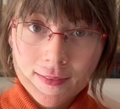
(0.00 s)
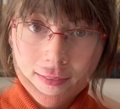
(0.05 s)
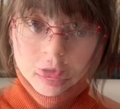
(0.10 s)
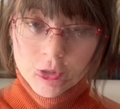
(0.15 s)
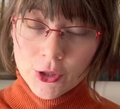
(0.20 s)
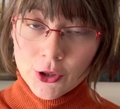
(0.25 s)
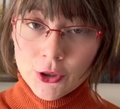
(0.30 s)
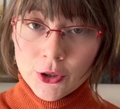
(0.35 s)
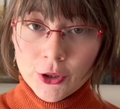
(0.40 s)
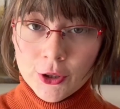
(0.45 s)

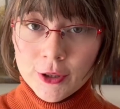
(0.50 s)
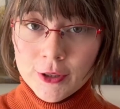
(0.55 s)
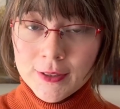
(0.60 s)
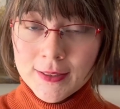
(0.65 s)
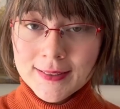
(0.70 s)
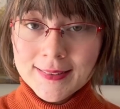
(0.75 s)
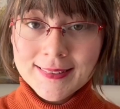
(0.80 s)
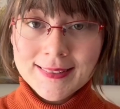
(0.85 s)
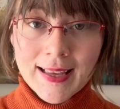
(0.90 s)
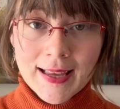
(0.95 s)
The third
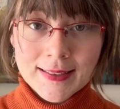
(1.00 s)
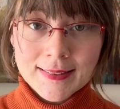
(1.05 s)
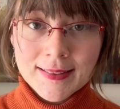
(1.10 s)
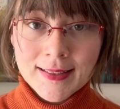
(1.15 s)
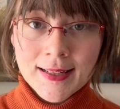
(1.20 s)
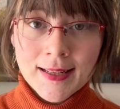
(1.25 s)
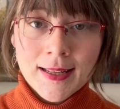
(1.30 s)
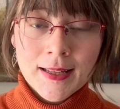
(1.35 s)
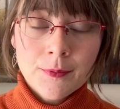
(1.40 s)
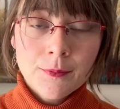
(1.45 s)

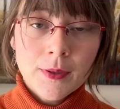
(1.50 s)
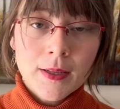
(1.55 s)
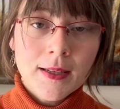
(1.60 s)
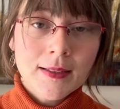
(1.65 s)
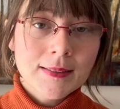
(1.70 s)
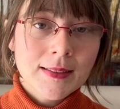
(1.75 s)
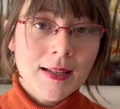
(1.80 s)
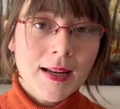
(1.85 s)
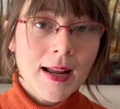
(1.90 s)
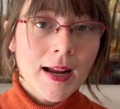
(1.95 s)
necessity
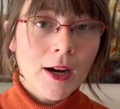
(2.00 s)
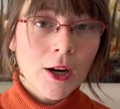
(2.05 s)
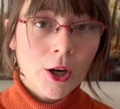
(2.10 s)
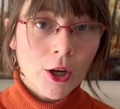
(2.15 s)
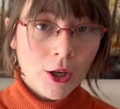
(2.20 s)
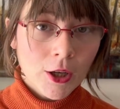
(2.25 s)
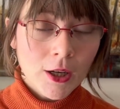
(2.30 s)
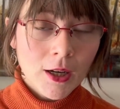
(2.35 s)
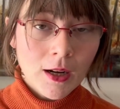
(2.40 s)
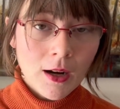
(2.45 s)
is an
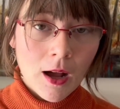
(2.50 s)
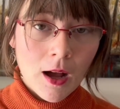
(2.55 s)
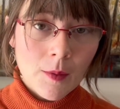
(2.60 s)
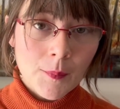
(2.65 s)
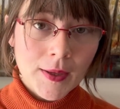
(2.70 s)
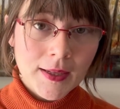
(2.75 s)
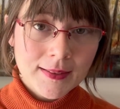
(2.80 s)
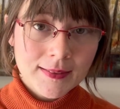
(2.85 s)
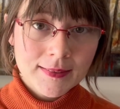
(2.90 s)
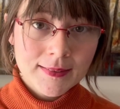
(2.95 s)

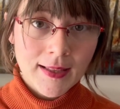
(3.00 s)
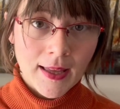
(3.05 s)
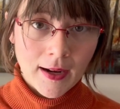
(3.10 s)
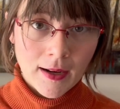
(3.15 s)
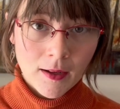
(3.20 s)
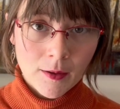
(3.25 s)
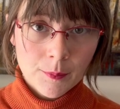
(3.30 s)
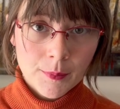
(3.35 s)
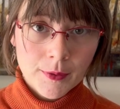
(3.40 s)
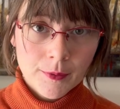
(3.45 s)
ergonomic
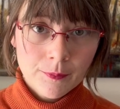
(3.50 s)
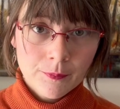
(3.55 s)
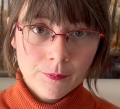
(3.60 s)
setup.